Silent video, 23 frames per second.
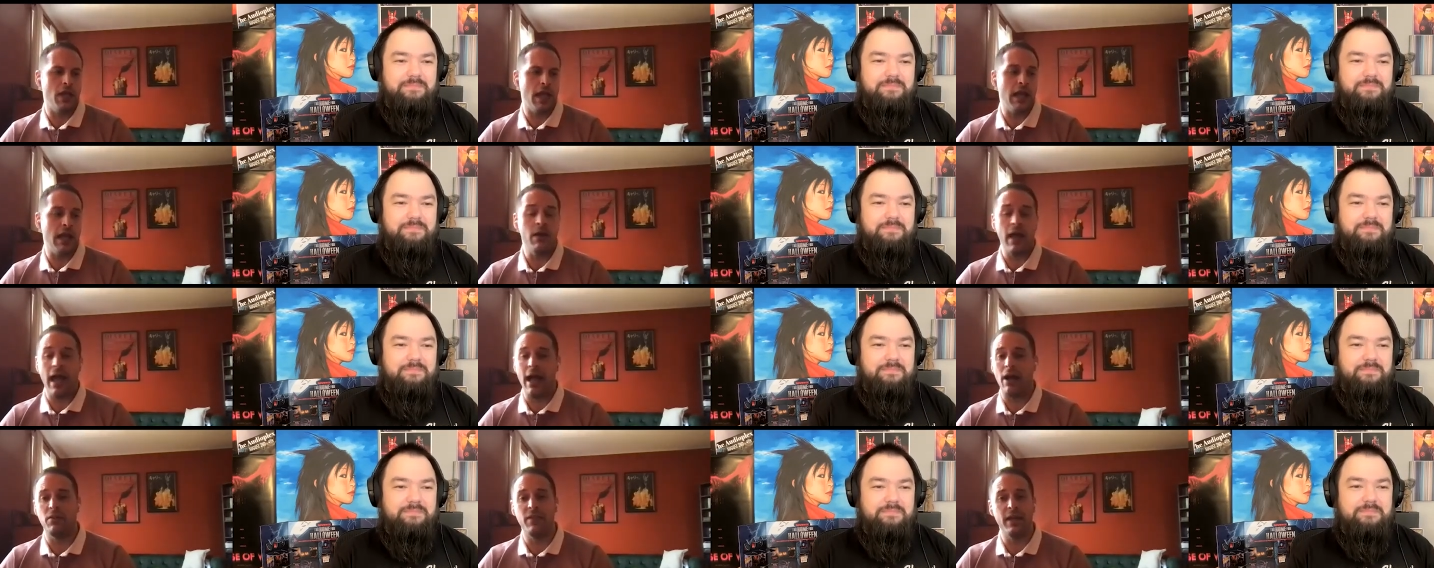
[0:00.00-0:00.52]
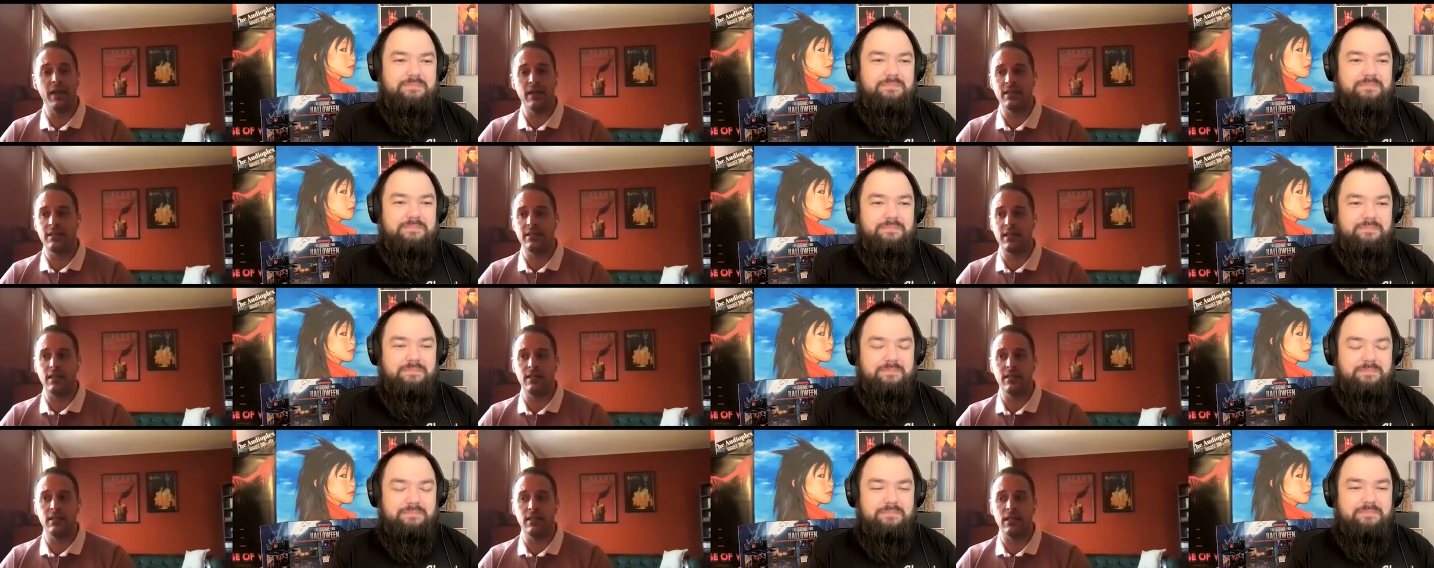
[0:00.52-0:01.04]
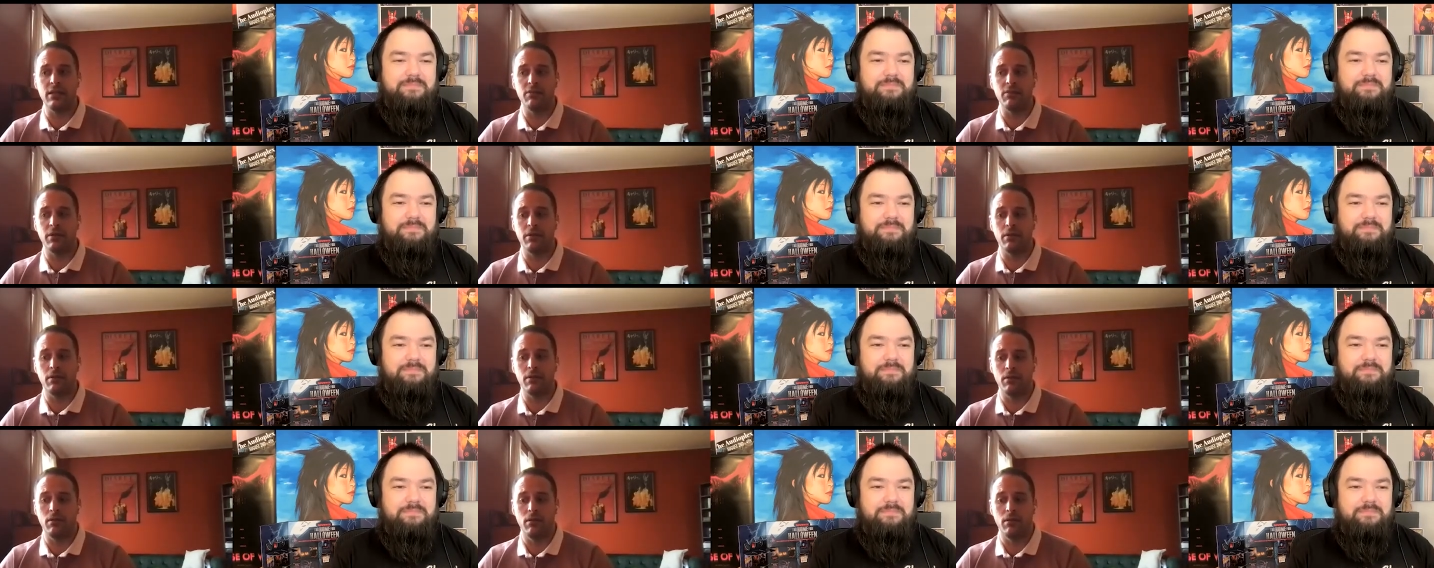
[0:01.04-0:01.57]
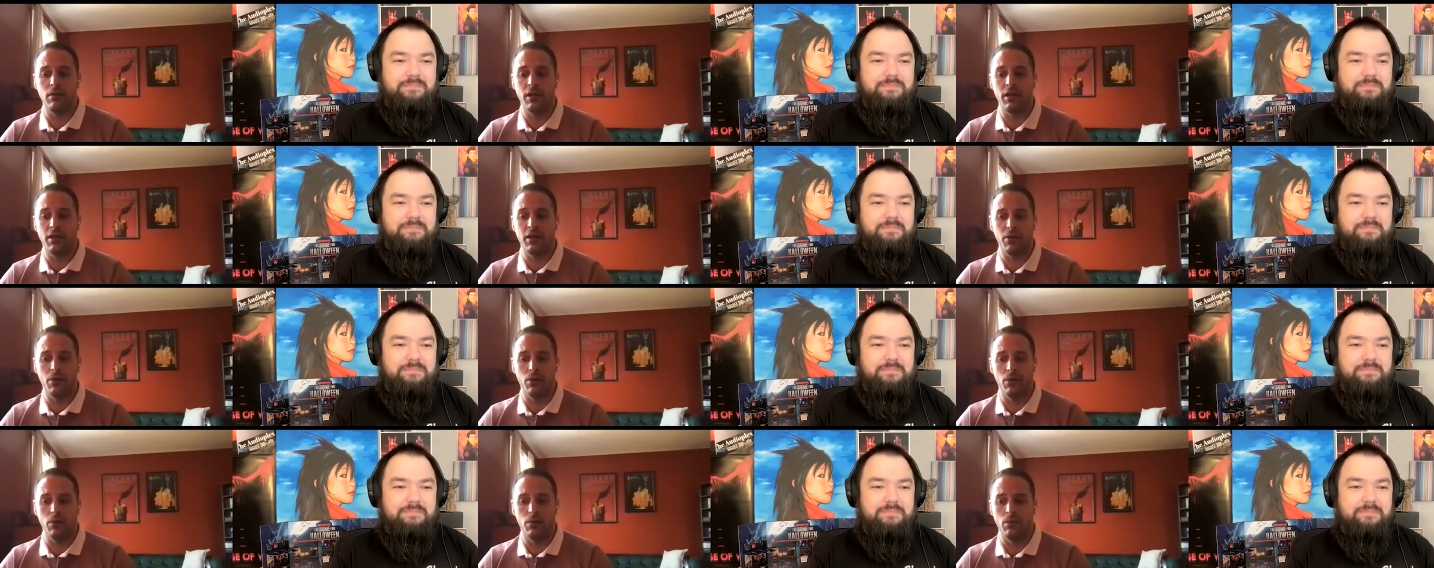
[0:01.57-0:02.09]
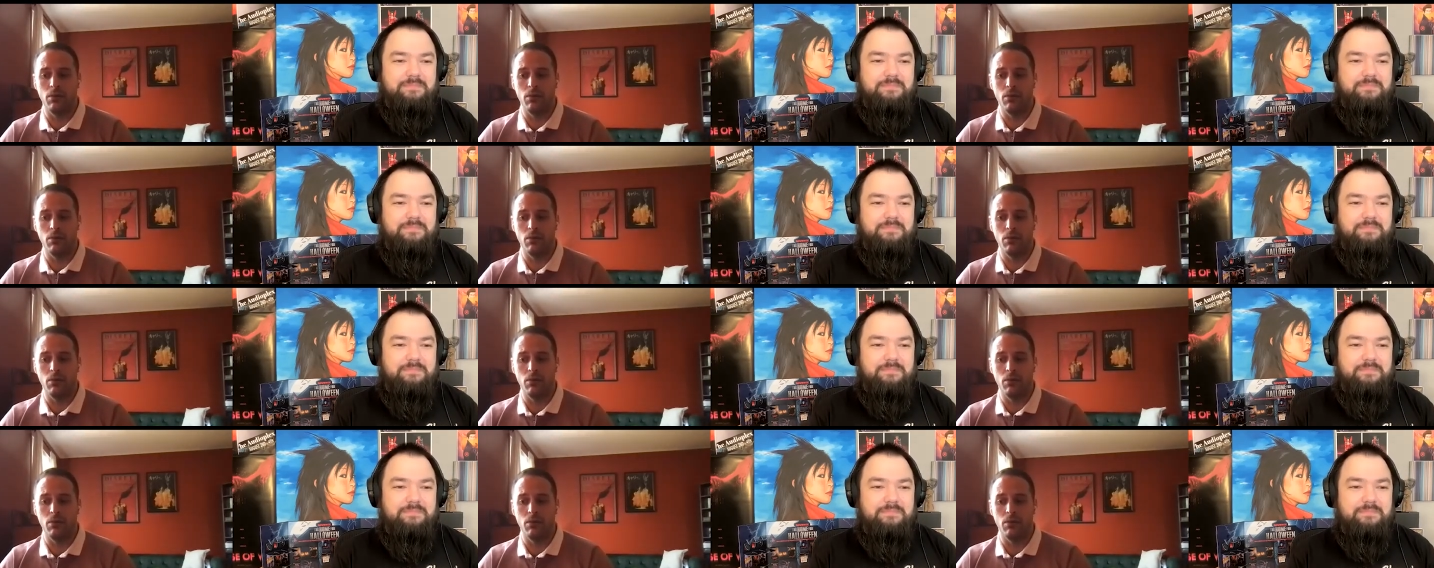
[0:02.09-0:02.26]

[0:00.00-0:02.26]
Speaker 1: and how that extends to even, you know,